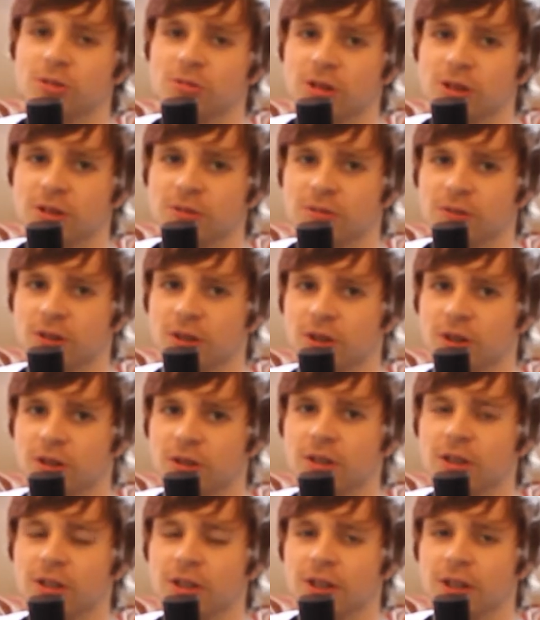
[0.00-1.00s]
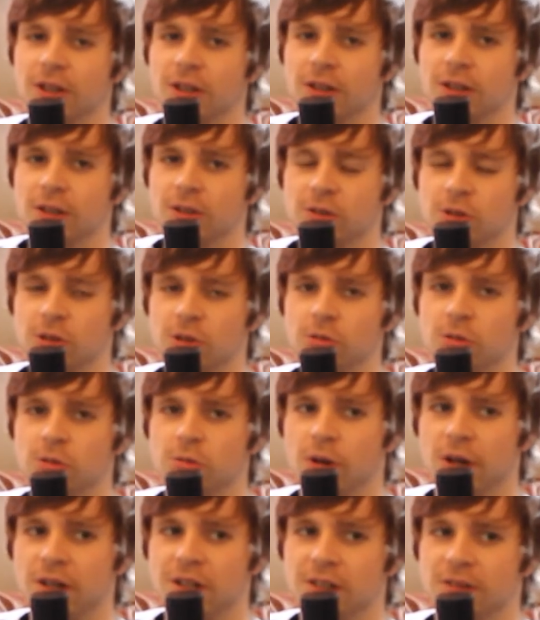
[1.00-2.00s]
quid for
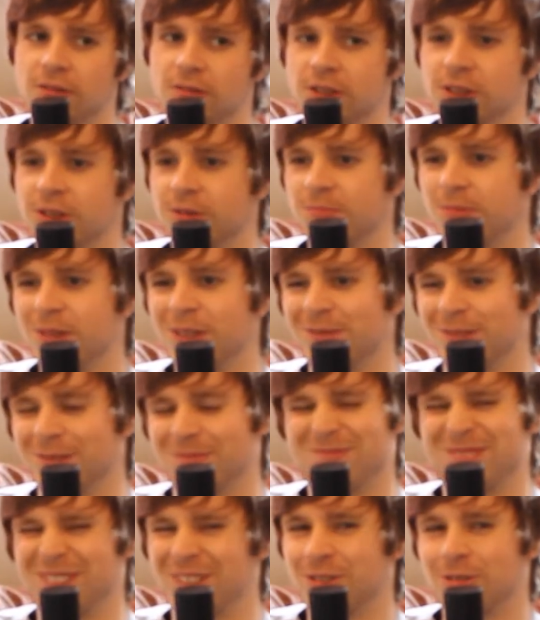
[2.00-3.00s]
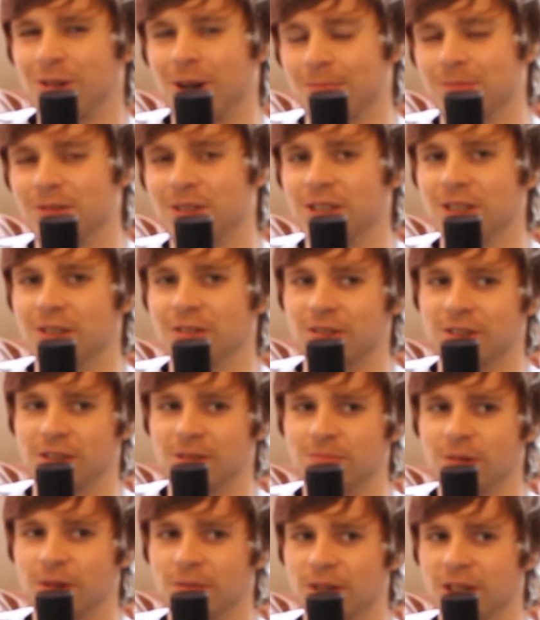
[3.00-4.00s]
220s, which is a bit of a crap deal. You
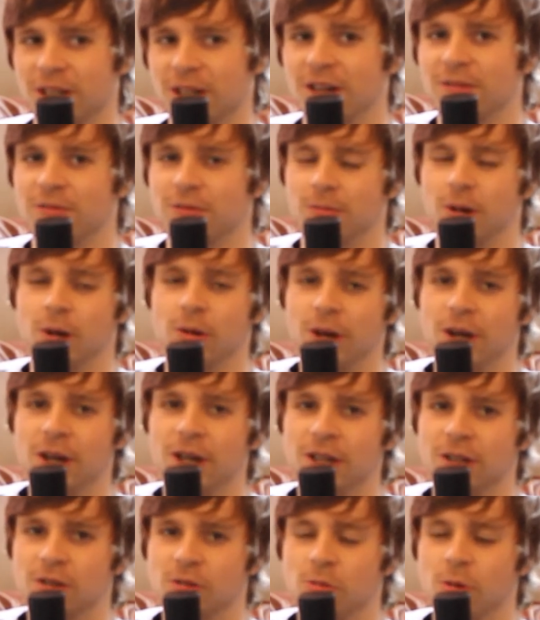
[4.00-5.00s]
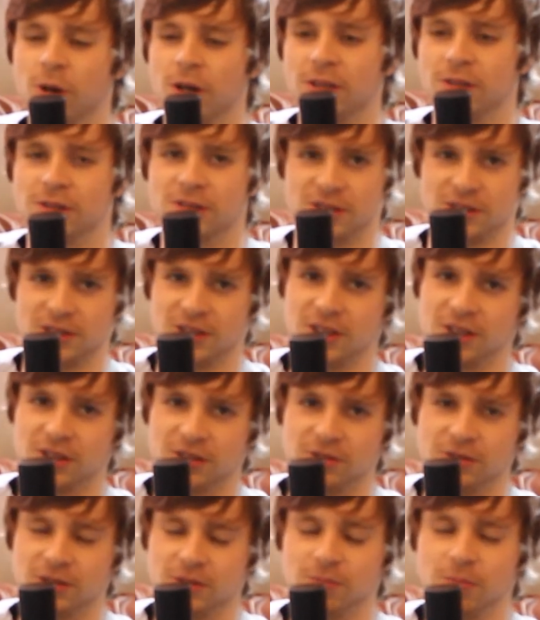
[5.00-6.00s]
could probably get it for about 80 quid, like
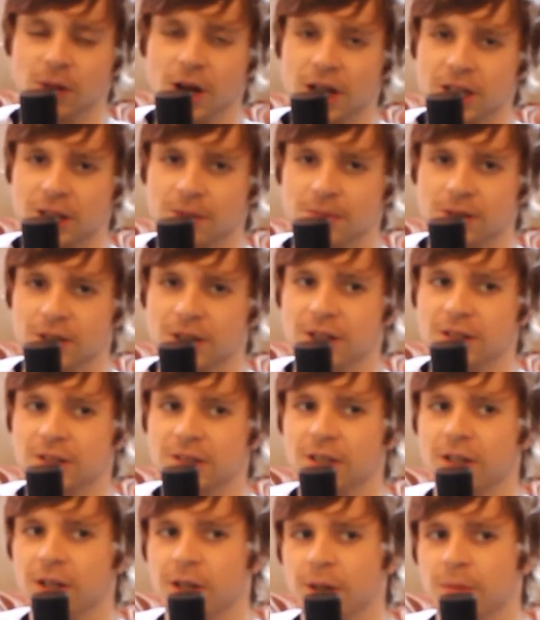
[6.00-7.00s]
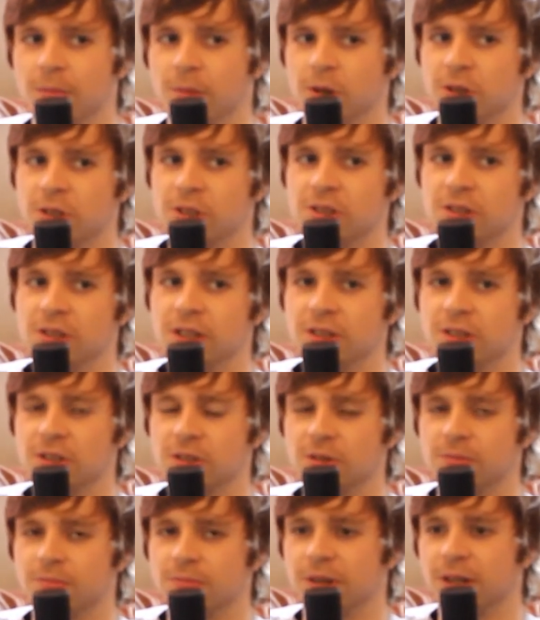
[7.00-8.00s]
on Marketplace. But I just needed
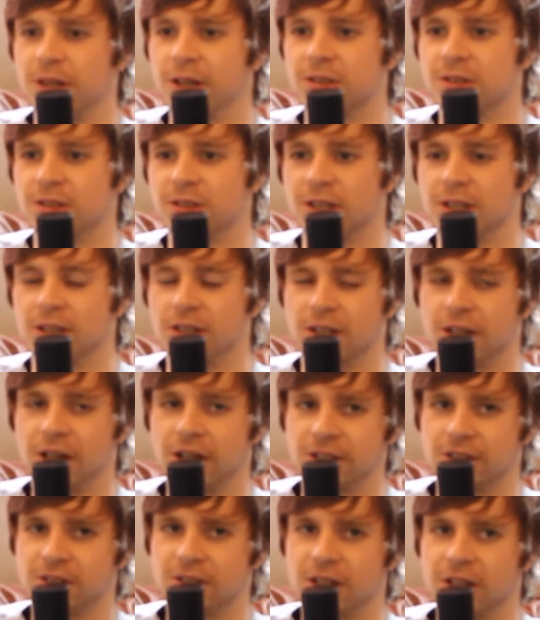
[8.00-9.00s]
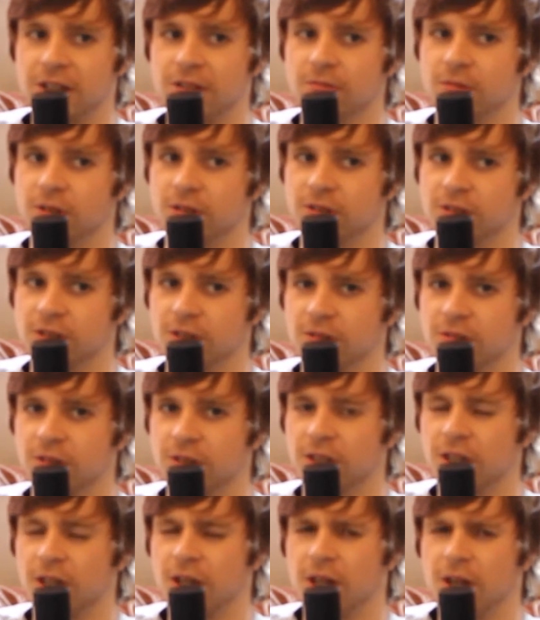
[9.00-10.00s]
some plates, and then the cast iron ones, it
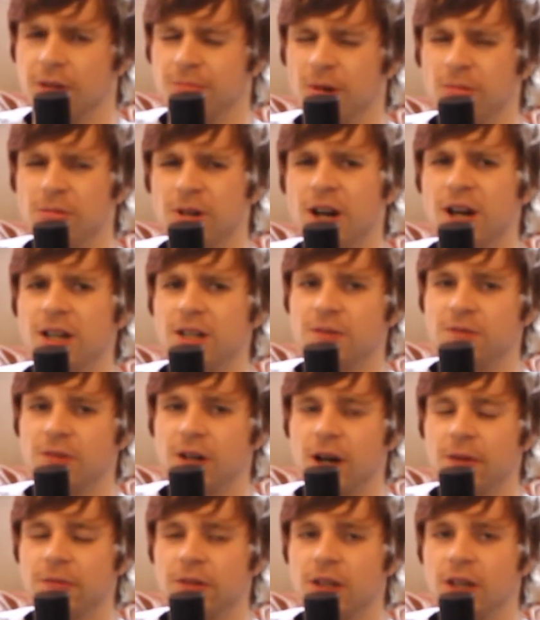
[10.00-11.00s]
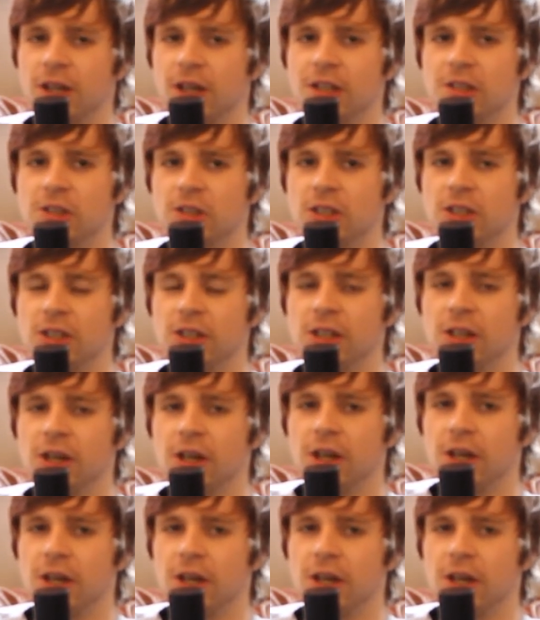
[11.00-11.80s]
was about 95 kg